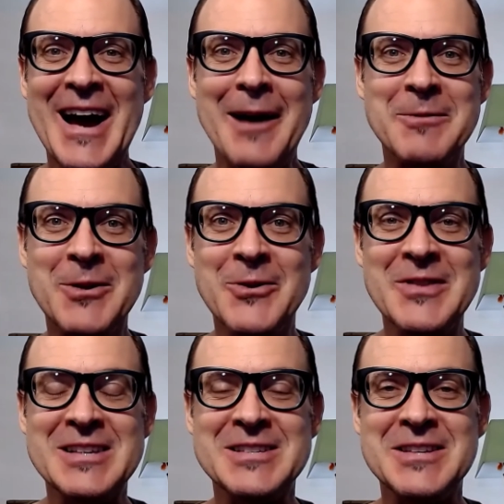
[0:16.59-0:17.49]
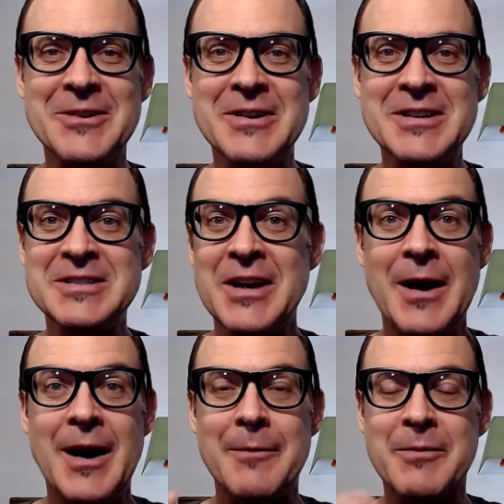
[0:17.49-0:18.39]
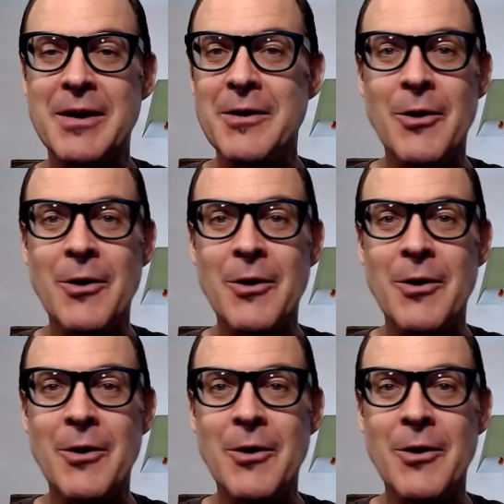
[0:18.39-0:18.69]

I'm doing this series. I'm